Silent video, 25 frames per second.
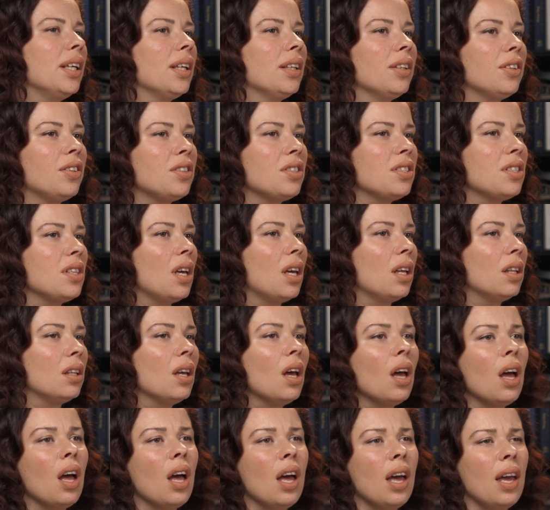understand
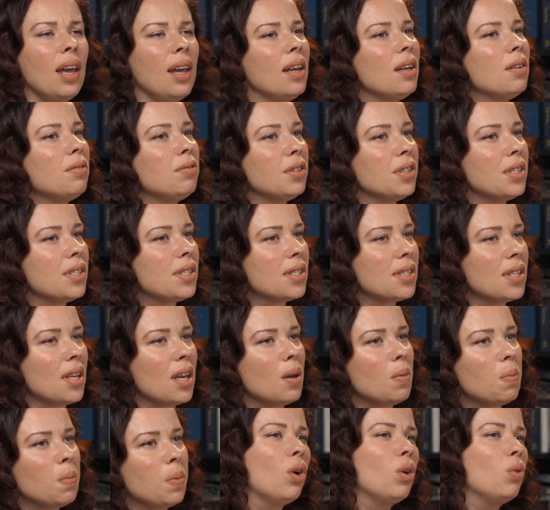every
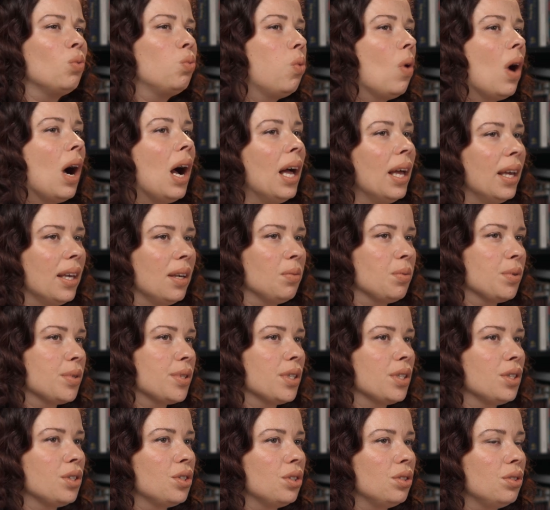step or why it
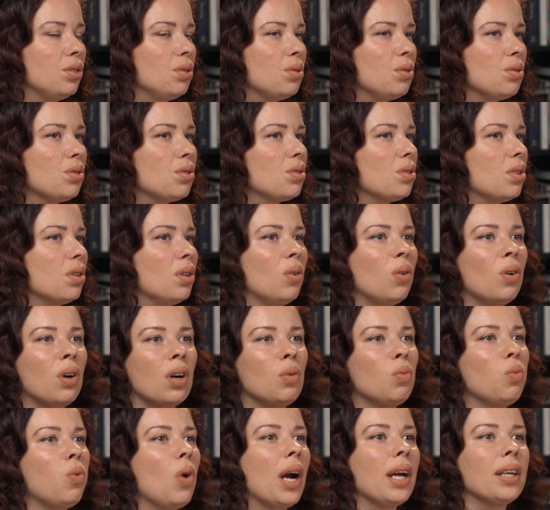was introduced
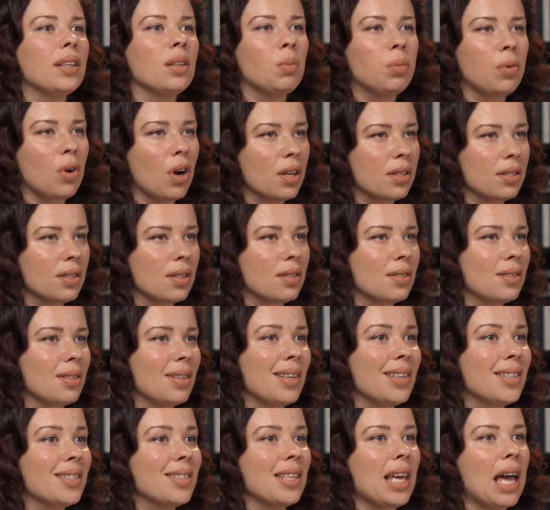or why the process
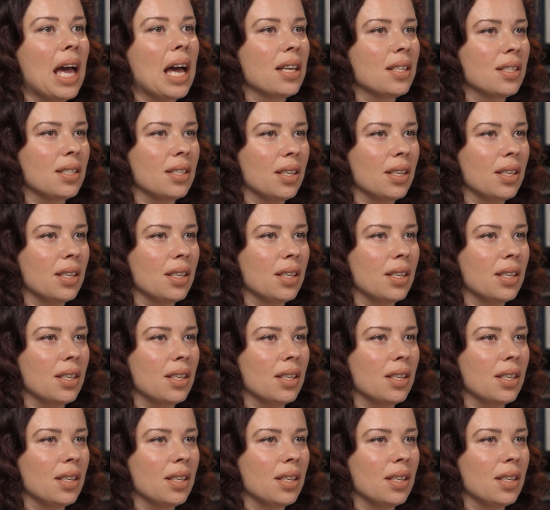is as